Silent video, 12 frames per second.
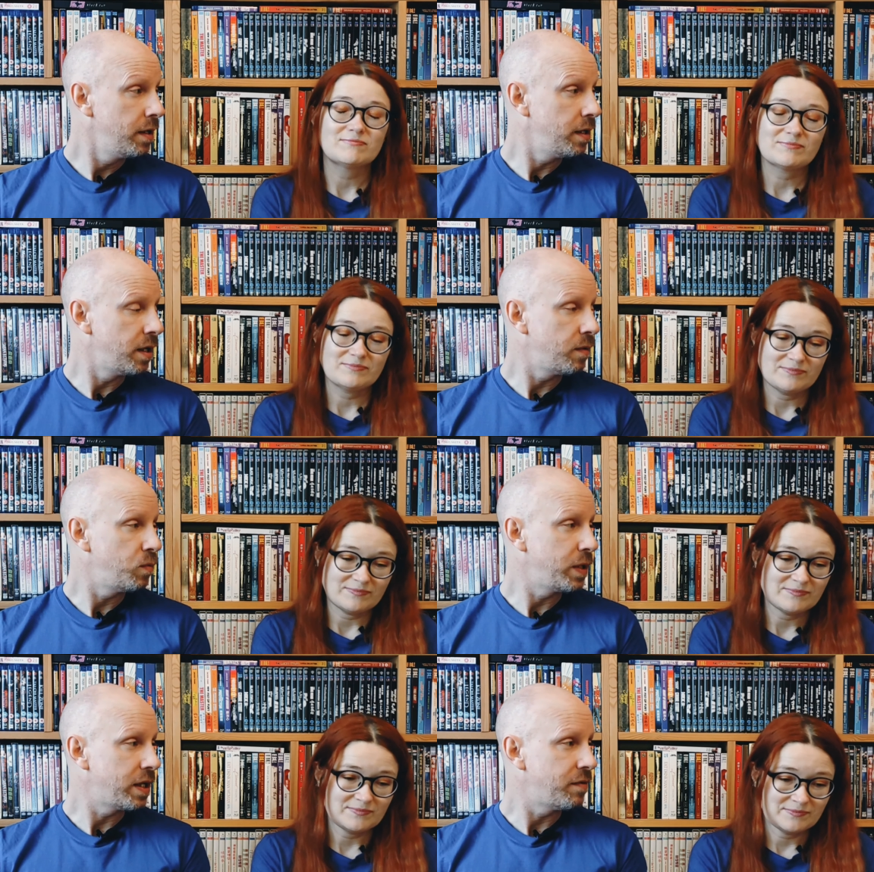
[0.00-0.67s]
Speaker 1: You
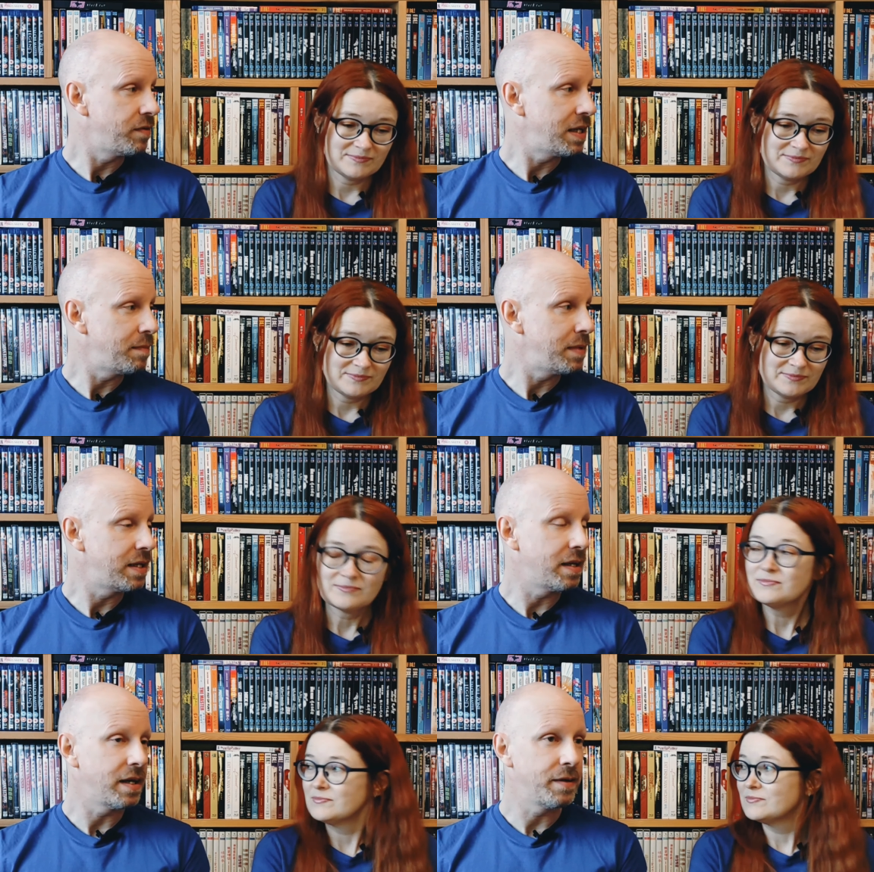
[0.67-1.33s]
know, we covered him
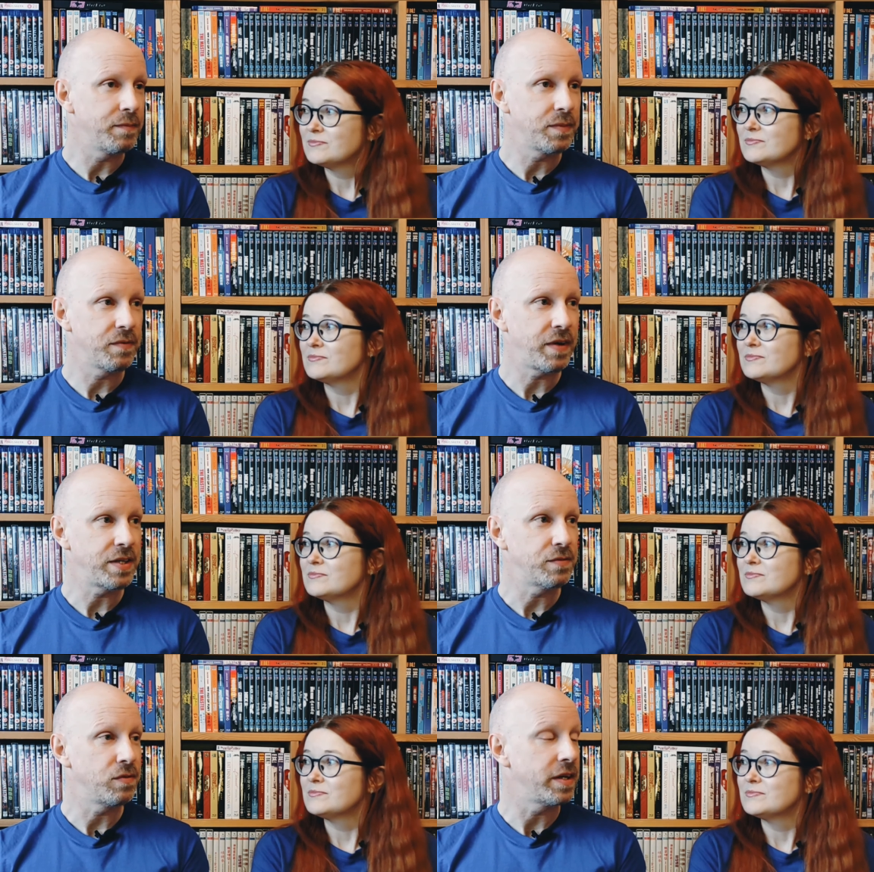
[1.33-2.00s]
in um,
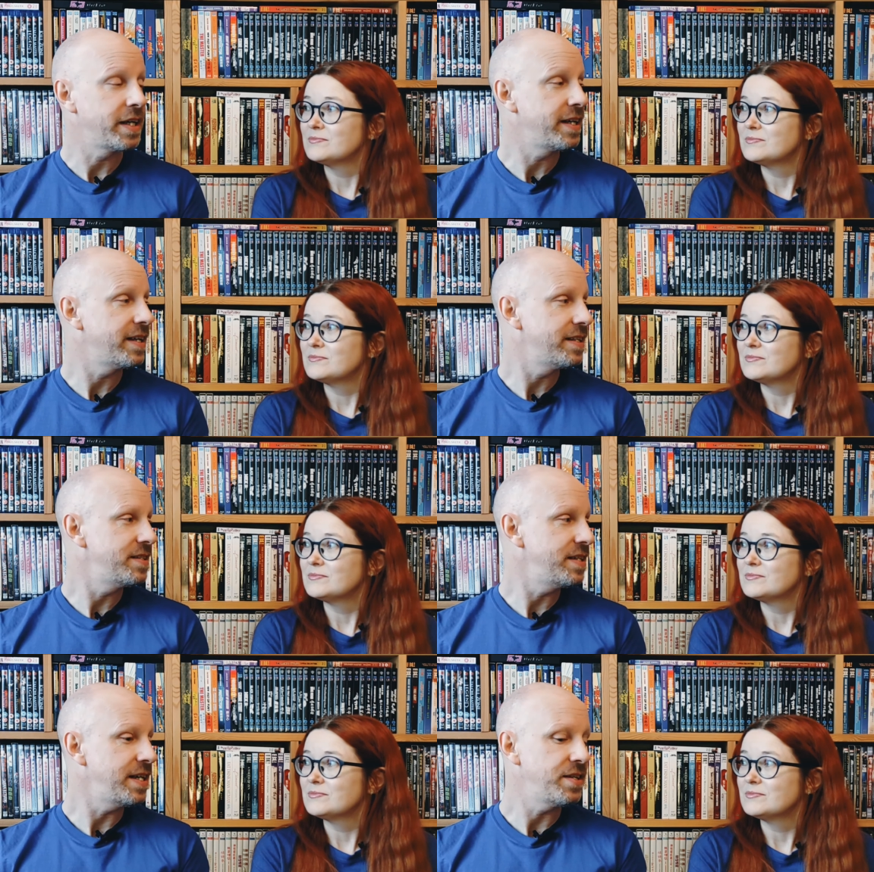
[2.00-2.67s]
Fatal Flying
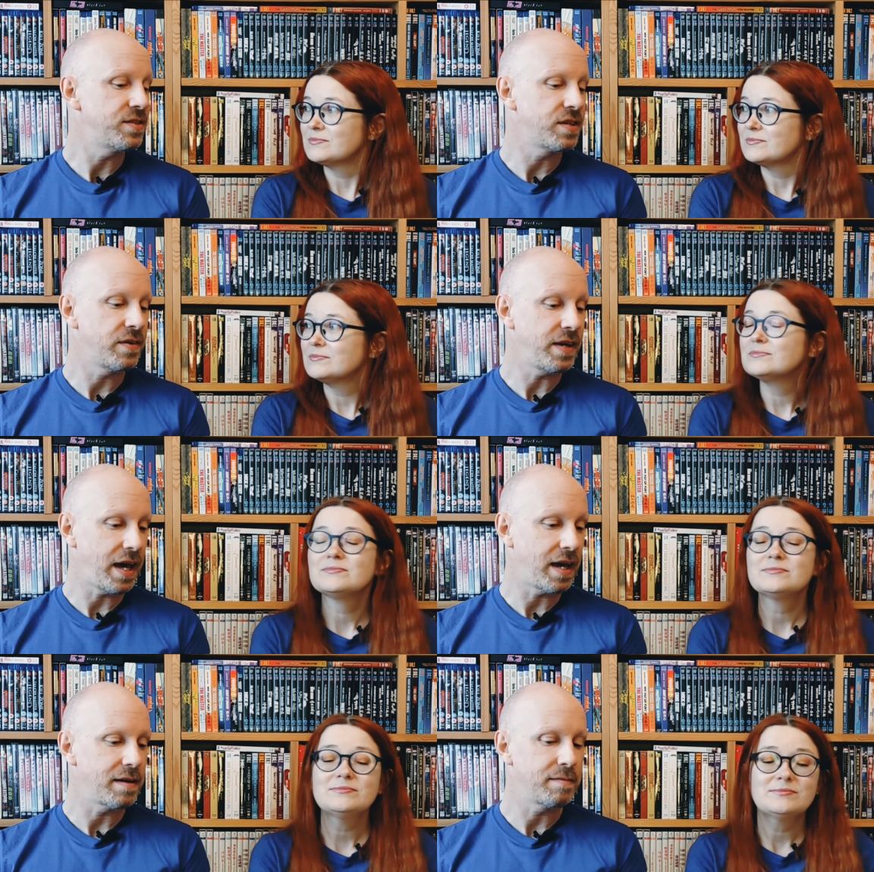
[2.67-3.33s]
Guillotine. So yeah,
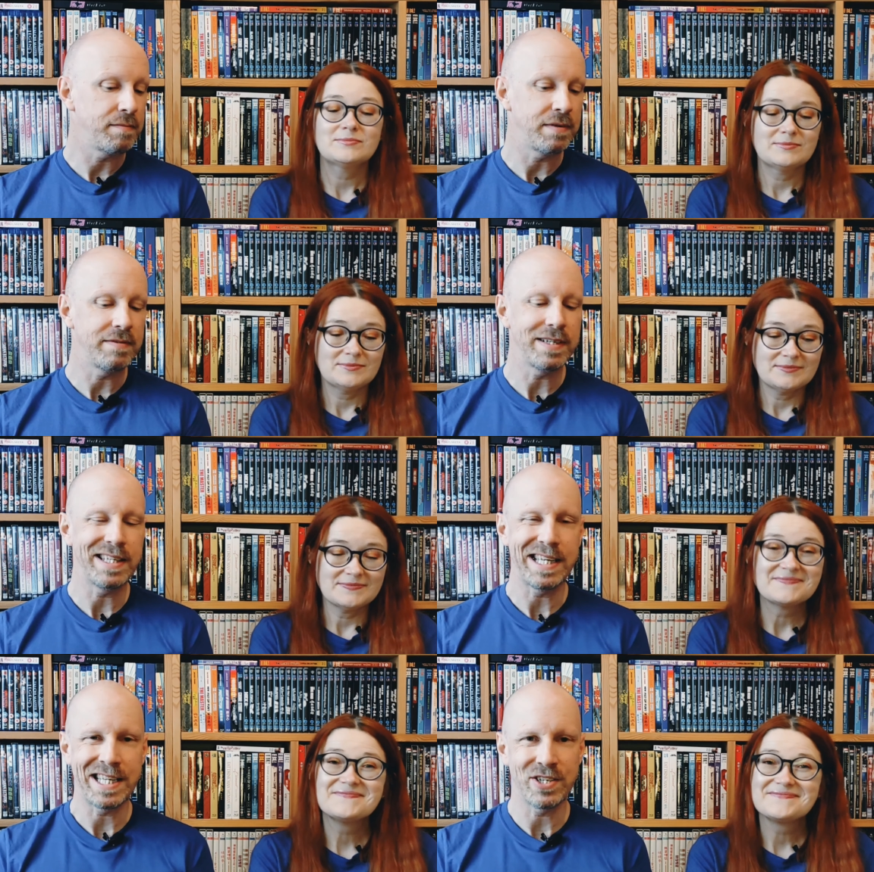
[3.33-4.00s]
yeah you're
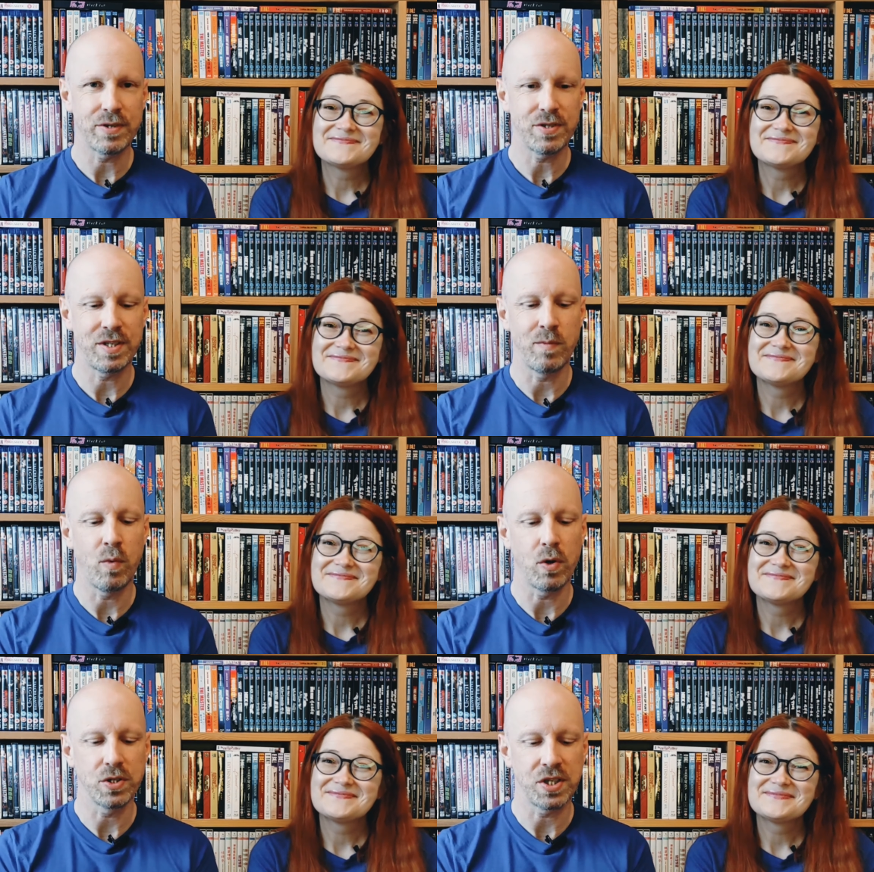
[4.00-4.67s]
really interesting
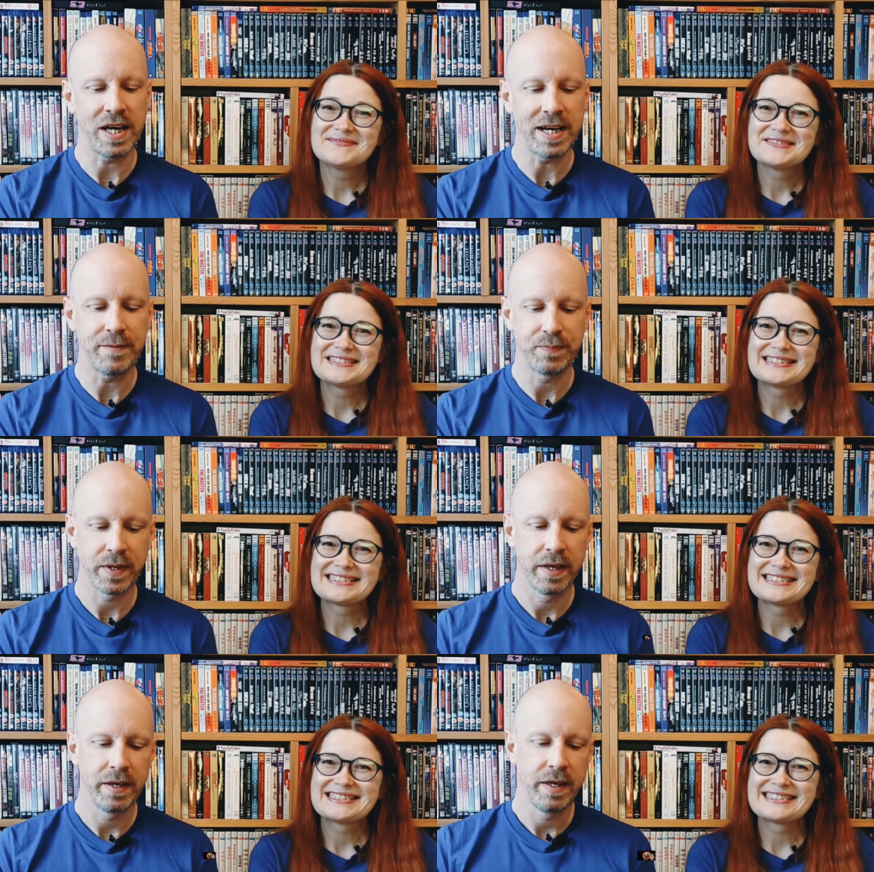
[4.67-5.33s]
watch that.
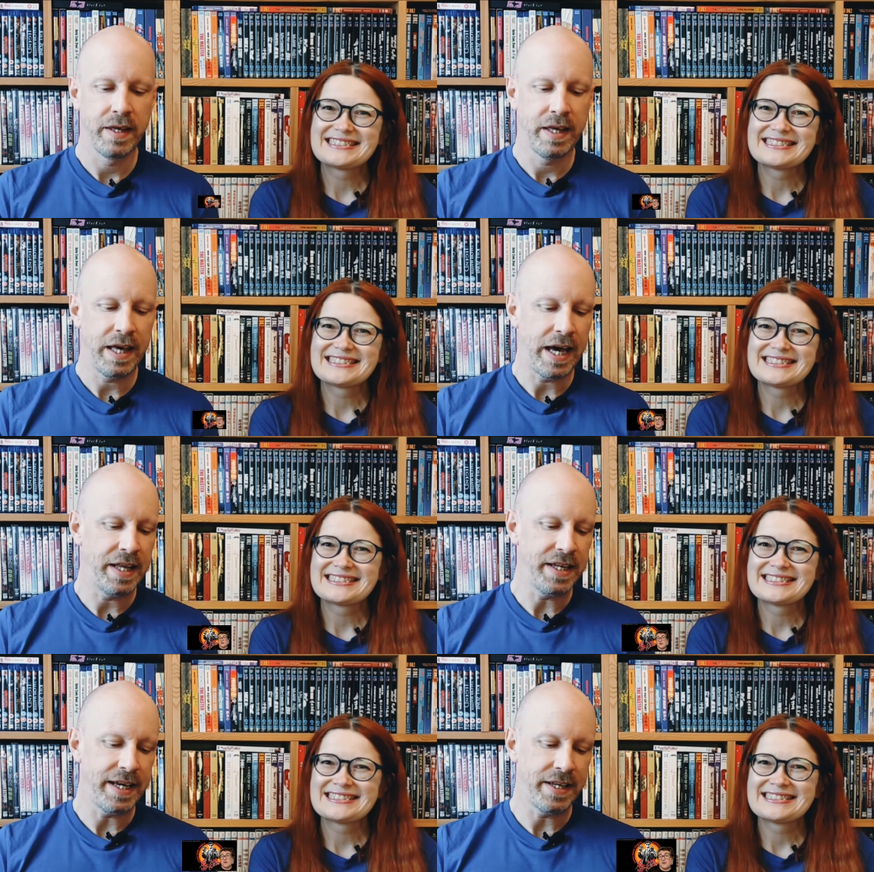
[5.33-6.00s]

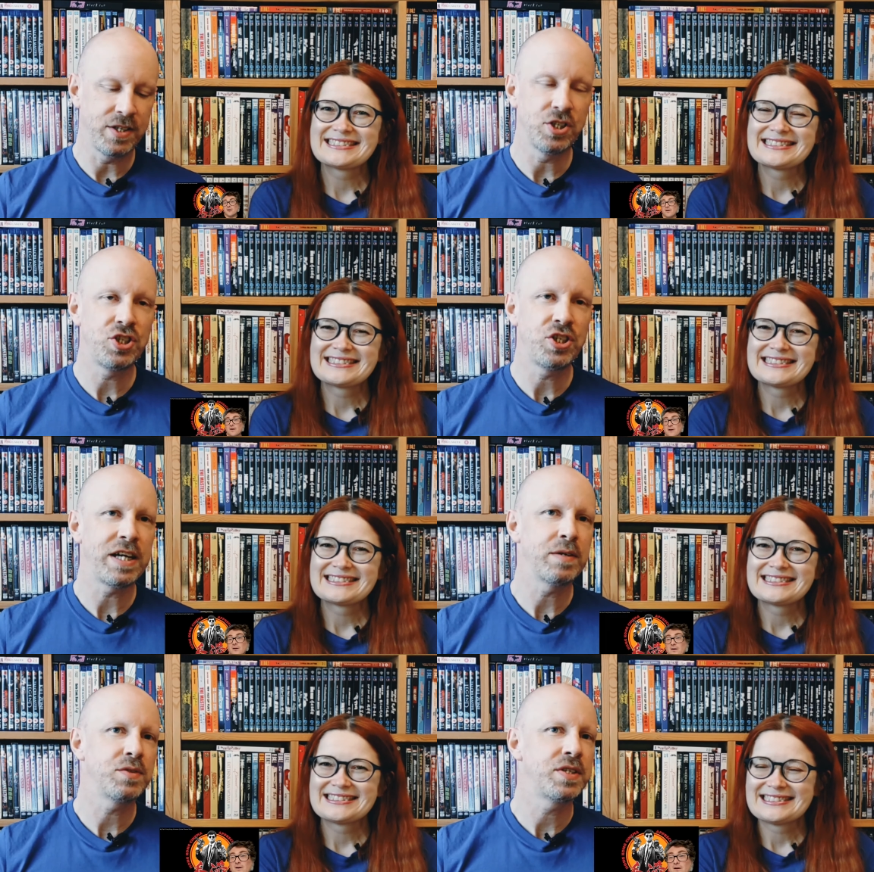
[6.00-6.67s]
And then
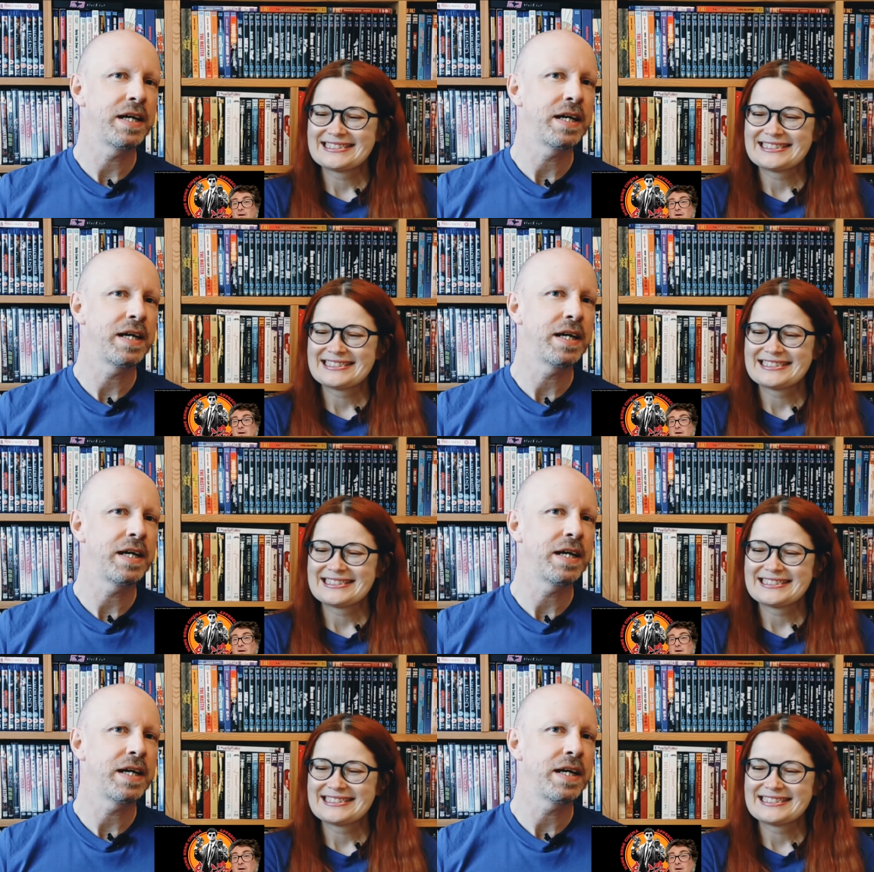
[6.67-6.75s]
shout